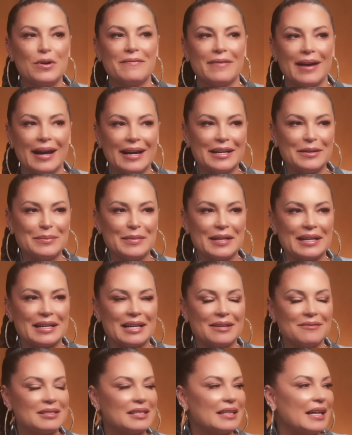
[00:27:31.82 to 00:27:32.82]
invited me, and
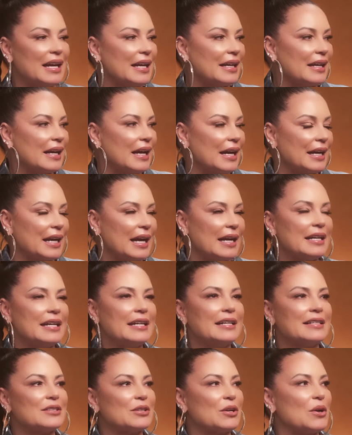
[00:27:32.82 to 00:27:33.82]
I was yep. like, and I
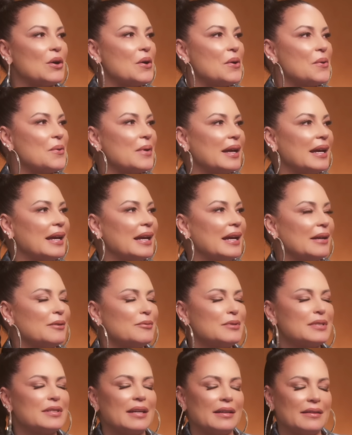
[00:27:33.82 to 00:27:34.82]
needed to go away. It
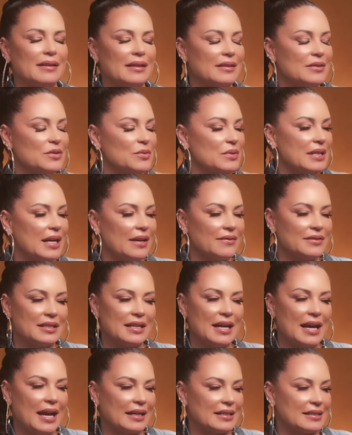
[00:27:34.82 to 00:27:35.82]
was this was after
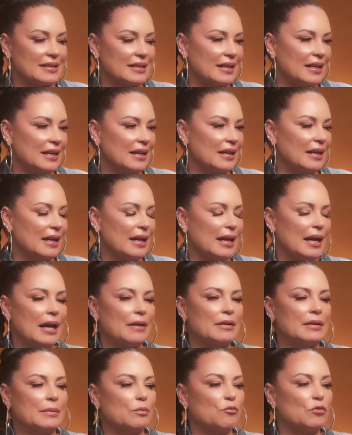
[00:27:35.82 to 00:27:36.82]
the accident. Yep. I
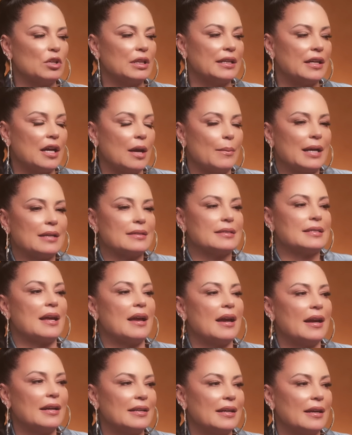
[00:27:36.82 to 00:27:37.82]
hadn't really come
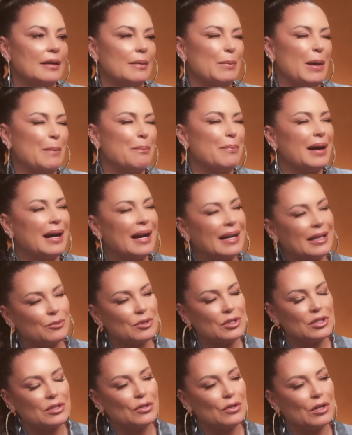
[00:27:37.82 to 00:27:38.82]
outside yet. My body
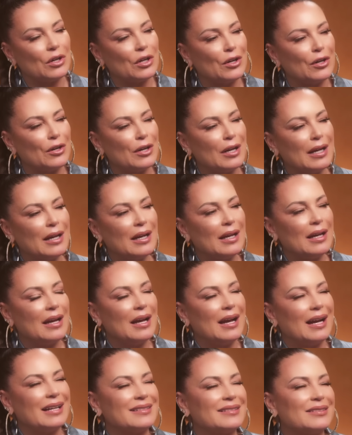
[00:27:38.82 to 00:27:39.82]
was still hurt. Yep.
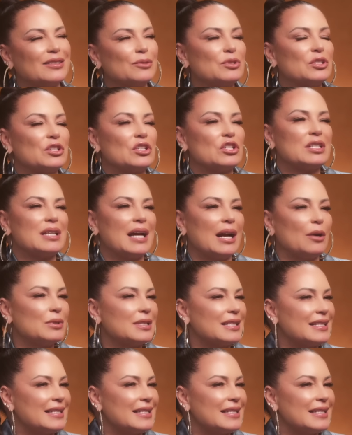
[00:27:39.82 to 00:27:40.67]
I still was just I was